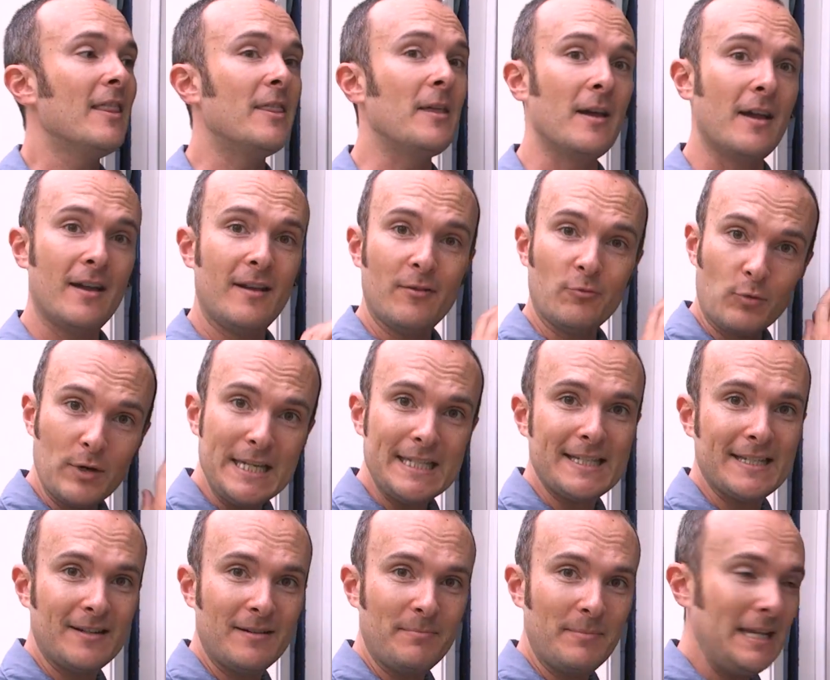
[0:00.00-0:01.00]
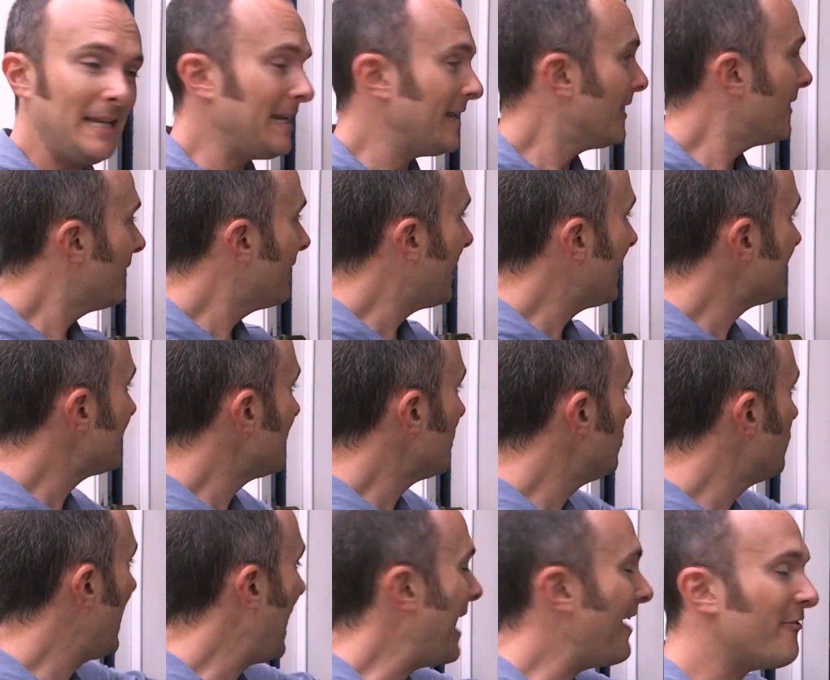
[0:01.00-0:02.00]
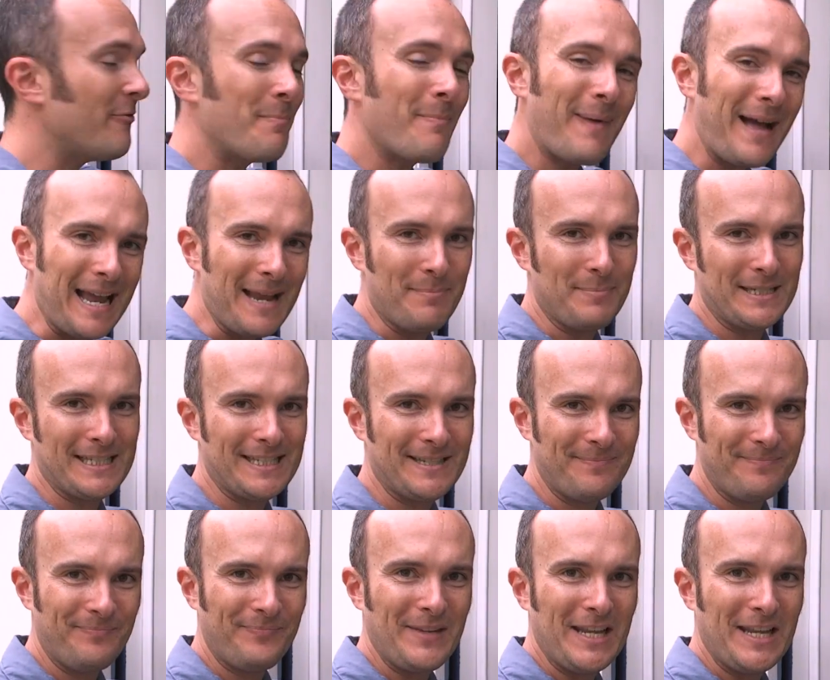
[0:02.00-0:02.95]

The reason being that you have pipes.